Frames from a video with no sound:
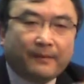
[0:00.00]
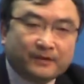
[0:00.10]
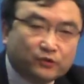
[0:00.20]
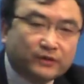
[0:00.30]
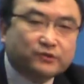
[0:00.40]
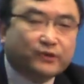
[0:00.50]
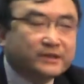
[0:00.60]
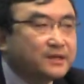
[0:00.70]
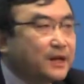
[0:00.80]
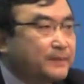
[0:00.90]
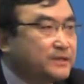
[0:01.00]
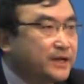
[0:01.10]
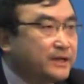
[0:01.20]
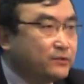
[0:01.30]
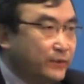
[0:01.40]
to address climate
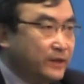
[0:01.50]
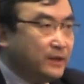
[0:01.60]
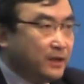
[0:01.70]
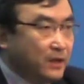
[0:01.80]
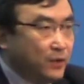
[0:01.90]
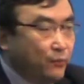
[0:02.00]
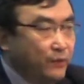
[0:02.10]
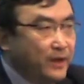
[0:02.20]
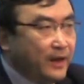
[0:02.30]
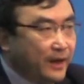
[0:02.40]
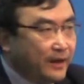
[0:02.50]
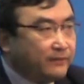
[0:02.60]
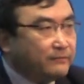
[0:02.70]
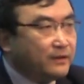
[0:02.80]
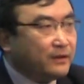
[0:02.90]
change, we
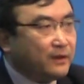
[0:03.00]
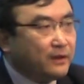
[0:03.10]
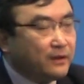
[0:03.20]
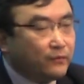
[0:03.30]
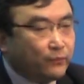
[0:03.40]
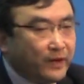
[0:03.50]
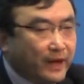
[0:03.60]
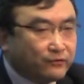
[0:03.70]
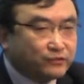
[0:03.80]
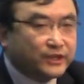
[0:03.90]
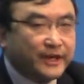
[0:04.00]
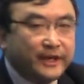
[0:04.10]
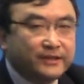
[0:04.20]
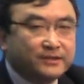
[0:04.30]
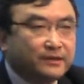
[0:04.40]
have to change the